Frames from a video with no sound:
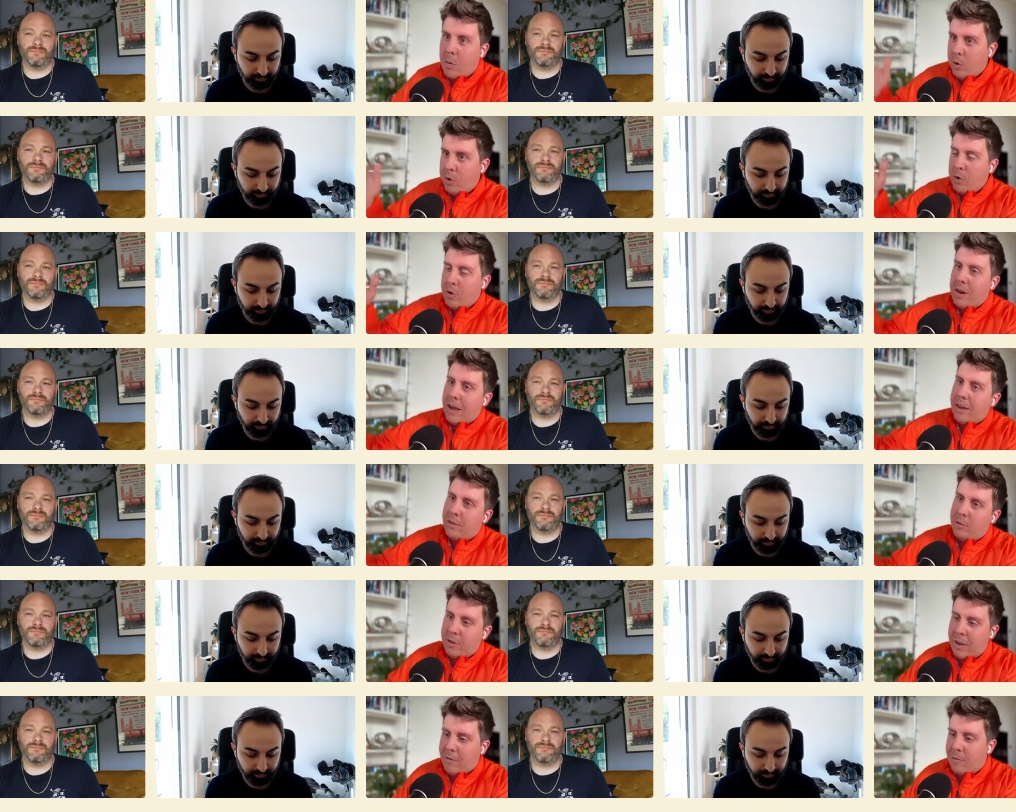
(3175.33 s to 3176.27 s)
Speaker 1: would you like
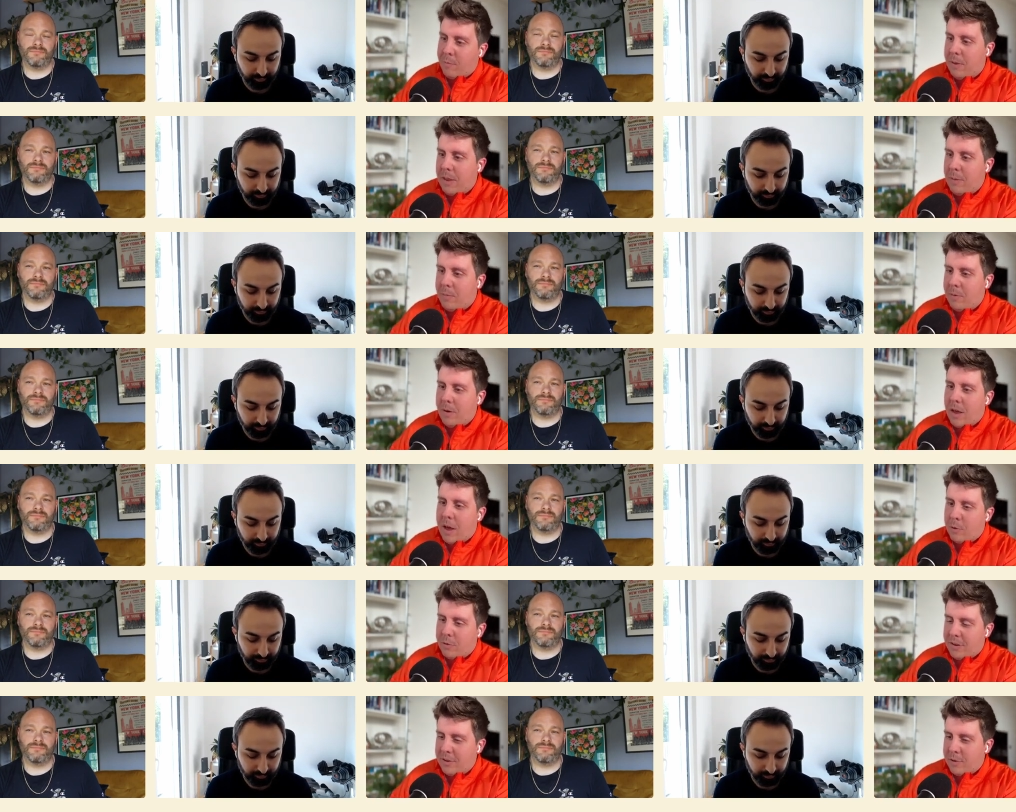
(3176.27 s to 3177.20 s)
to give people
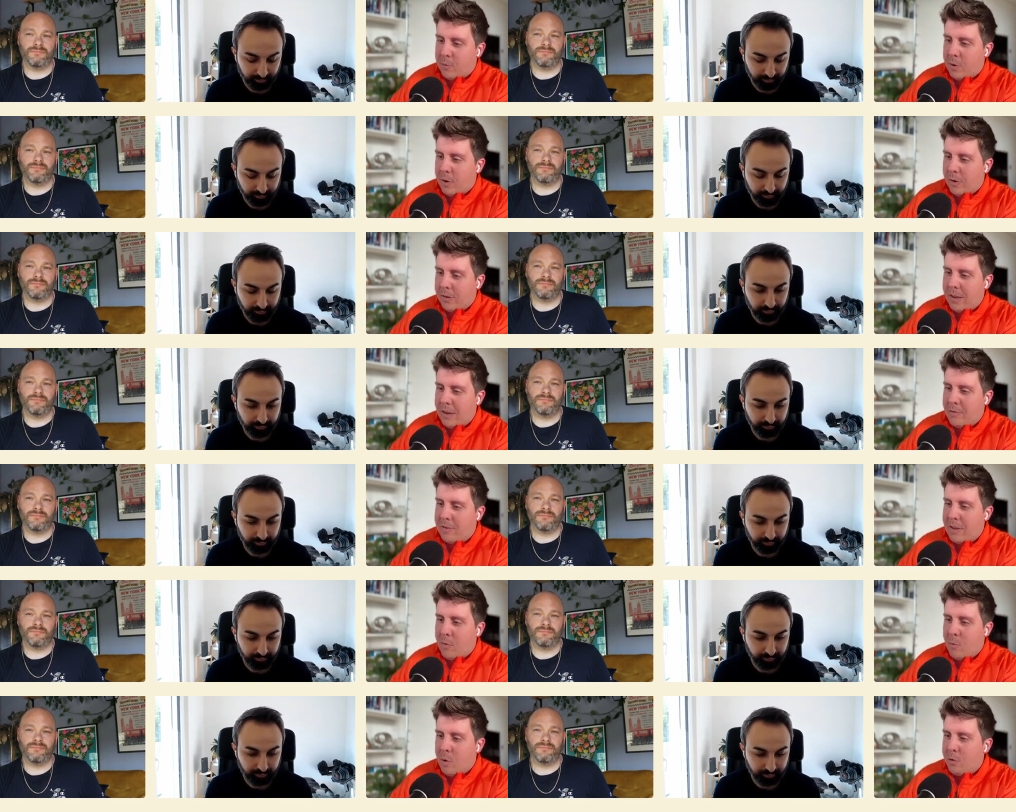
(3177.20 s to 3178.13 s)
out in the world if
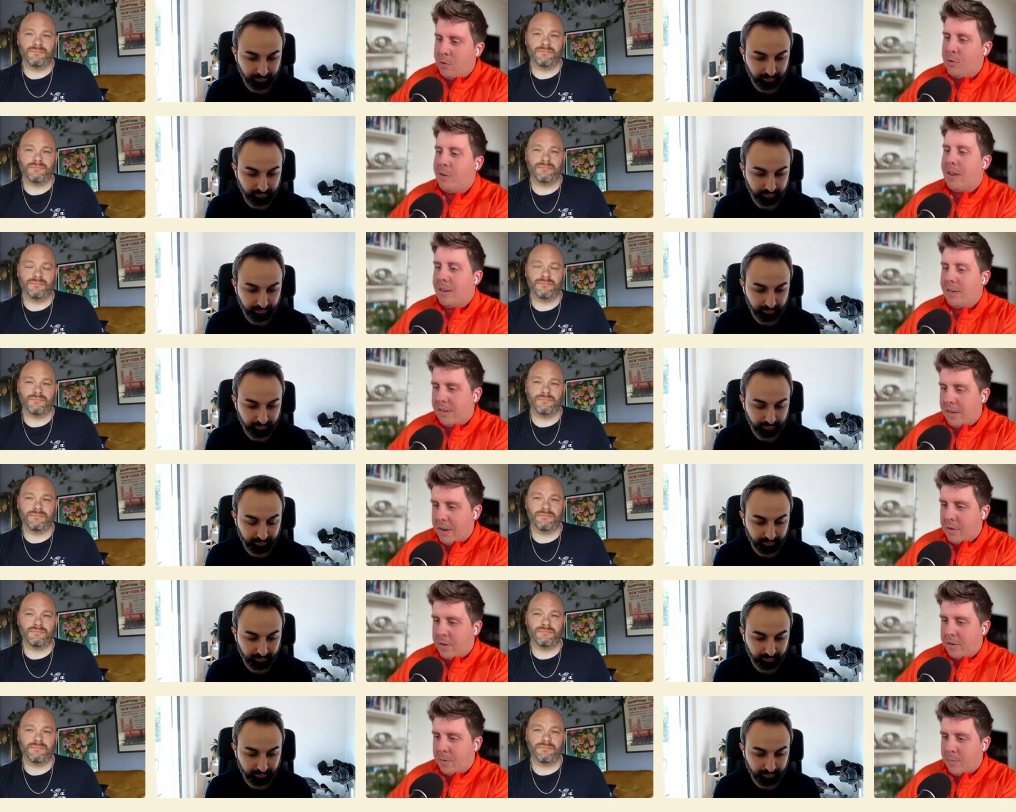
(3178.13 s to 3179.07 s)
they want to get
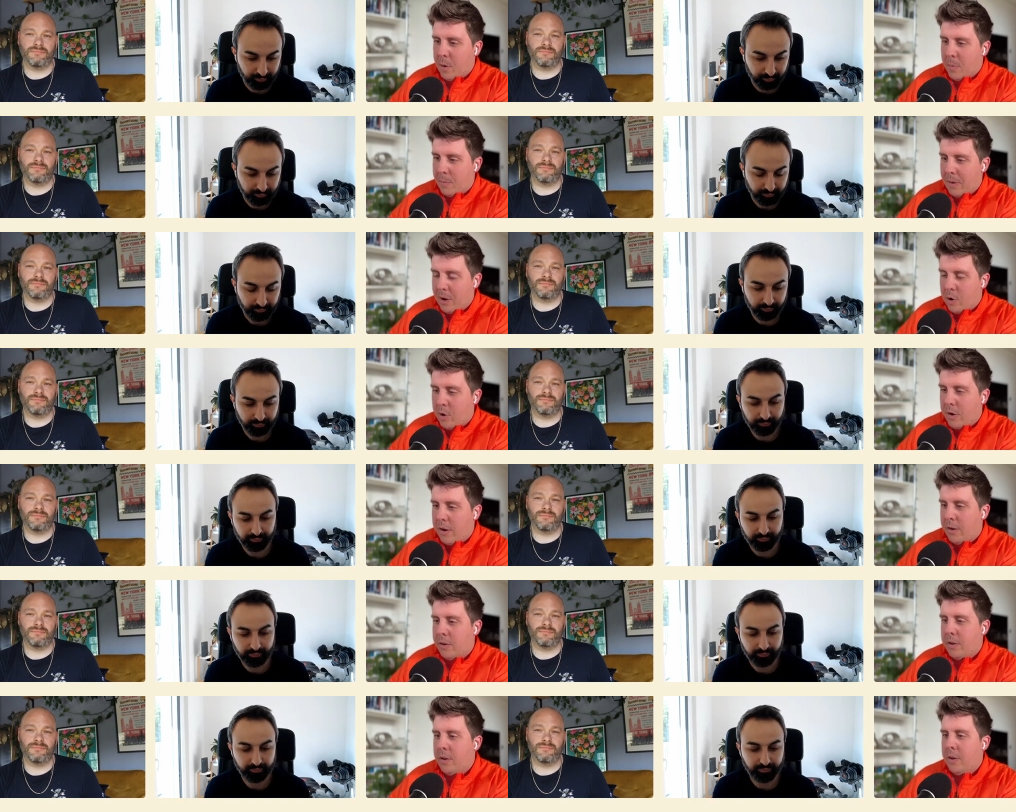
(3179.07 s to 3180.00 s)
serious about
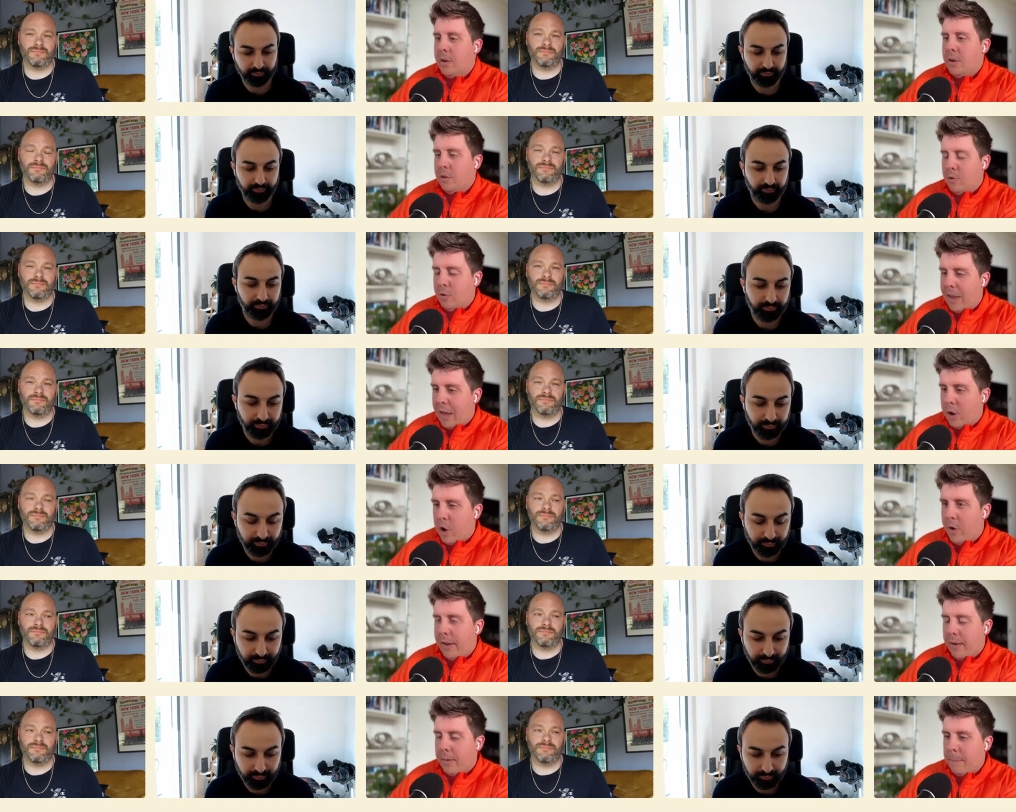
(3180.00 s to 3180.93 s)
Bitcoin, to get
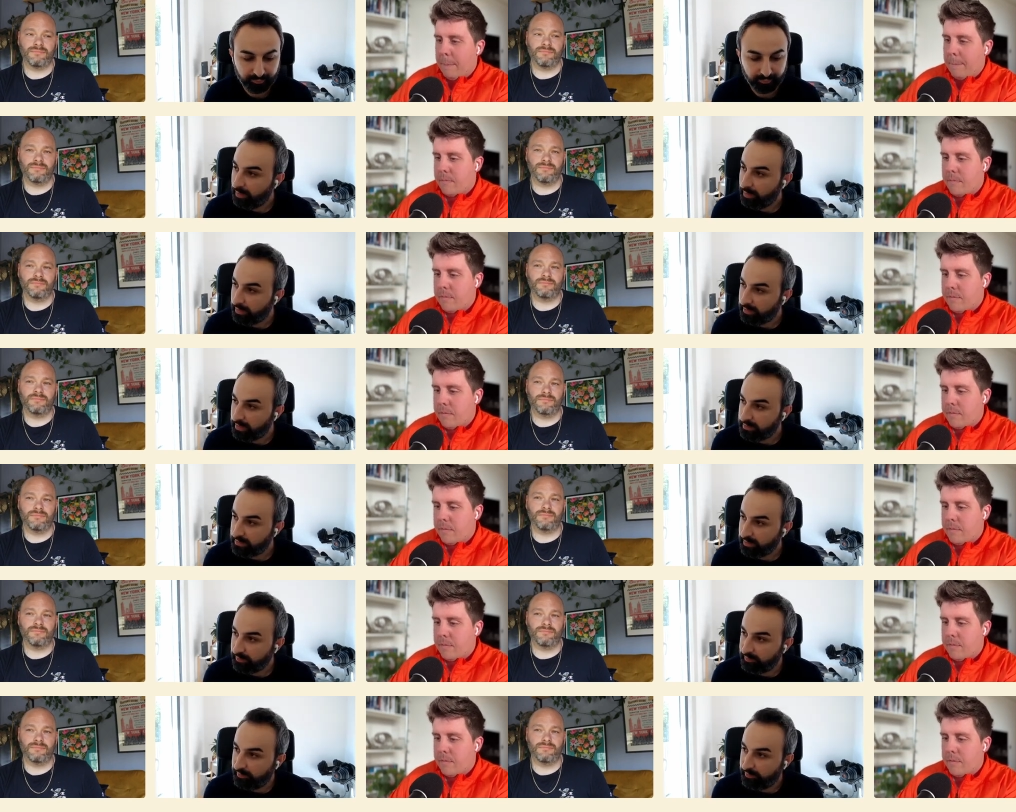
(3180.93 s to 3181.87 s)
going?
Speaker 2: Yeah,
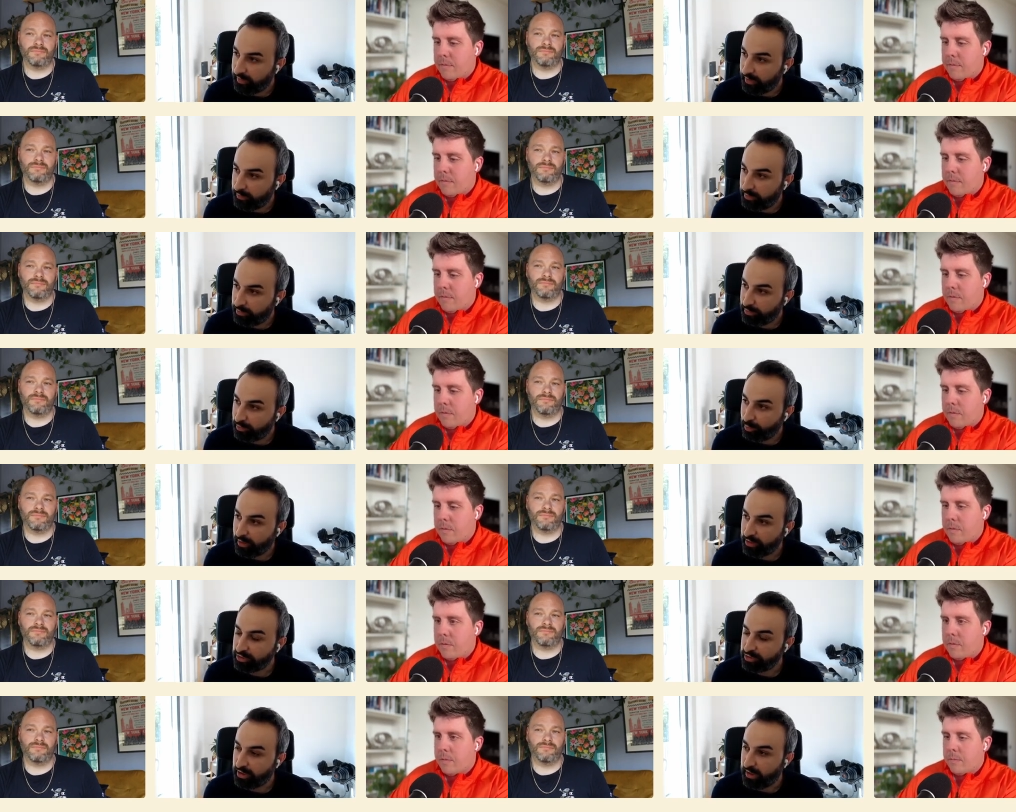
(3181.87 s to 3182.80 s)
that's a very good
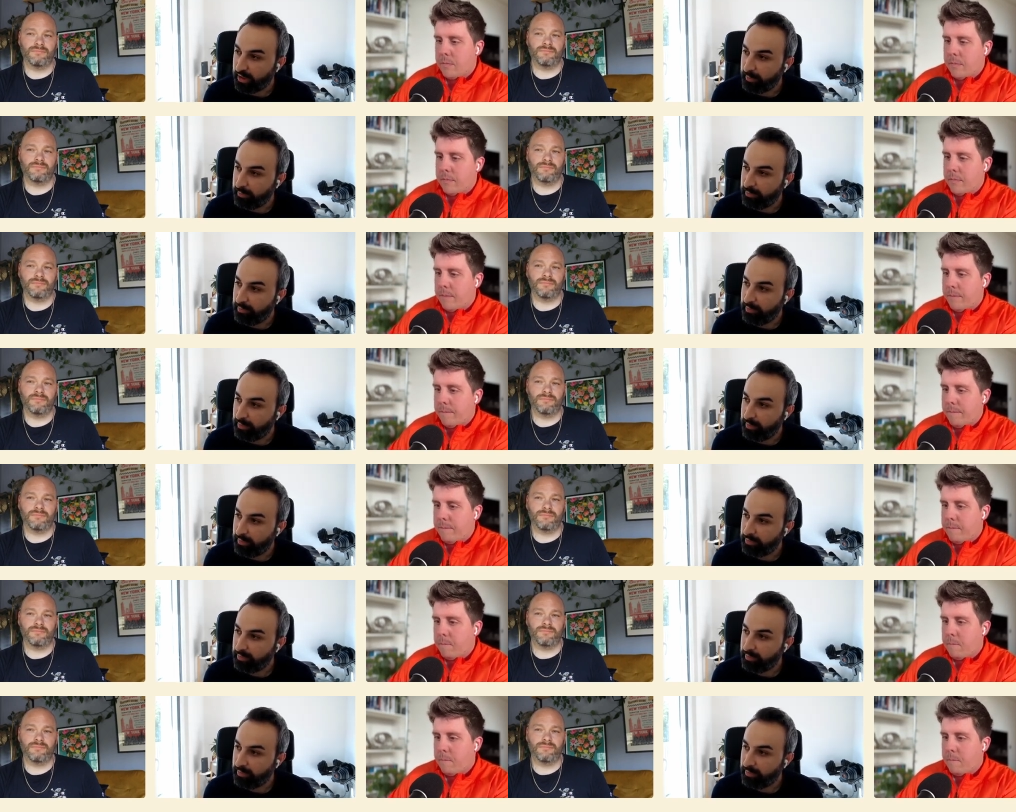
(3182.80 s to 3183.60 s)
question. I am